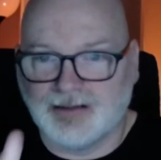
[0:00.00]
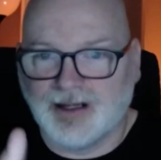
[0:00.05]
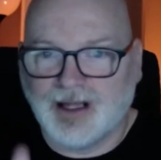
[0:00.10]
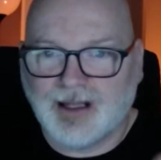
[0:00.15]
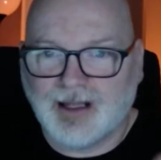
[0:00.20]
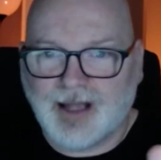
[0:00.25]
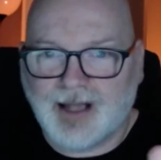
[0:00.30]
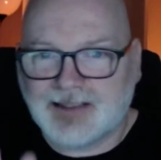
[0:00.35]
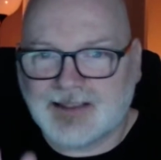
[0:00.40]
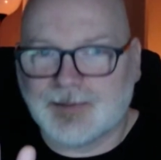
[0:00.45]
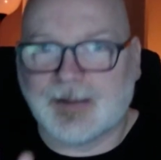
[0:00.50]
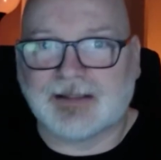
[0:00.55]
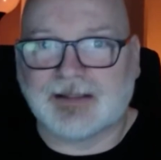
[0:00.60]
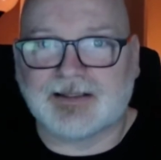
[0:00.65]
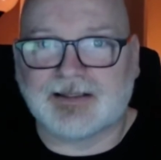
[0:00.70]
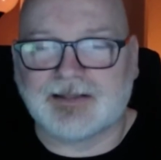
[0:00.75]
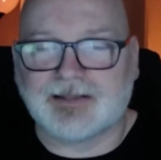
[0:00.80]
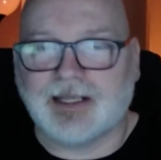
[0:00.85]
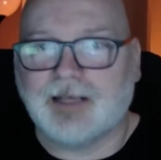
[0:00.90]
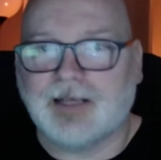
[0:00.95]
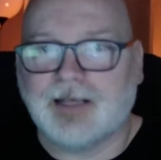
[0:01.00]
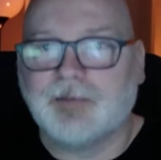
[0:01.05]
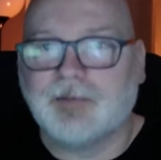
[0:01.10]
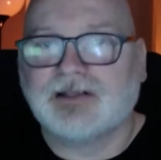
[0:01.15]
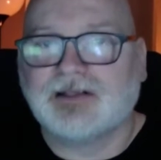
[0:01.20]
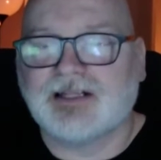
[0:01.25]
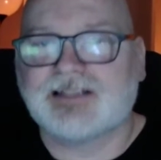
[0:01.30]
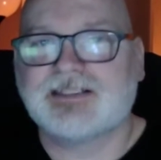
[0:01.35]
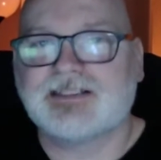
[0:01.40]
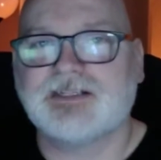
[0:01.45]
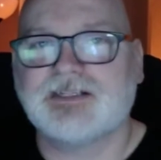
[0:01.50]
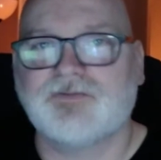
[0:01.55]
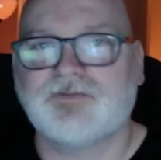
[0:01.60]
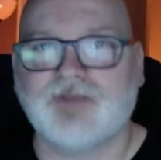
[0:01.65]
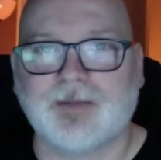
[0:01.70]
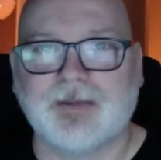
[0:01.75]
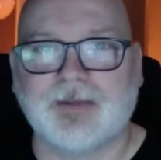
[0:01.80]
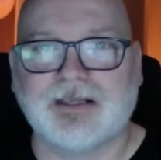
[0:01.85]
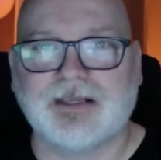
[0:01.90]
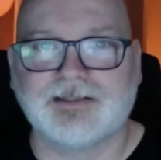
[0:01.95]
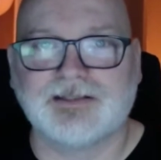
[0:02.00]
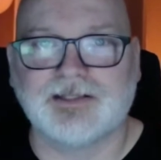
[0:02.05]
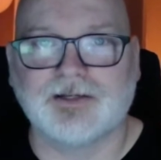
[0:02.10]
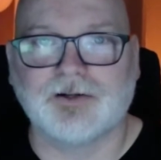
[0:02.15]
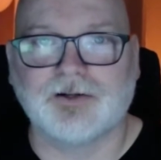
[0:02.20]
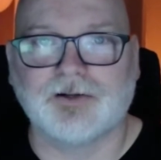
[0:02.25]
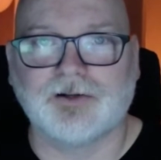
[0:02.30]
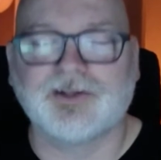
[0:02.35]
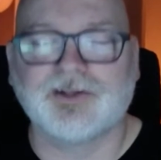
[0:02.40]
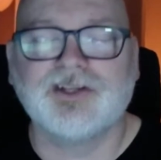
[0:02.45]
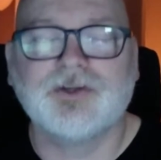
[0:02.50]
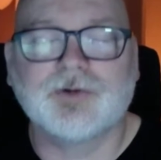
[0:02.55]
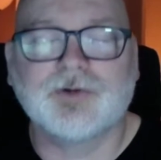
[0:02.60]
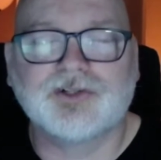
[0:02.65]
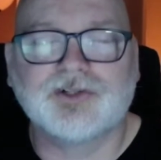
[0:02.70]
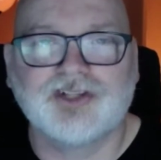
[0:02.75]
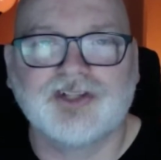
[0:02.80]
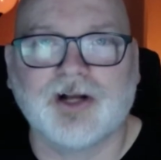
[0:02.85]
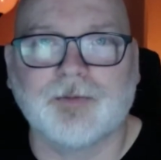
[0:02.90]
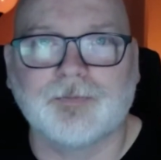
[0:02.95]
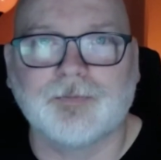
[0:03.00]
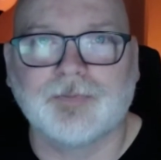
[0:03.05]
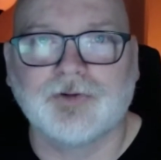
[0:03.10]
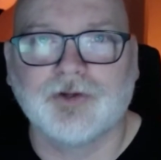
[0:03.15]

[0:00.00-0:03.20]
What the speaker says: that's about the same. Let's see if we can make a deal. Then you're a chump.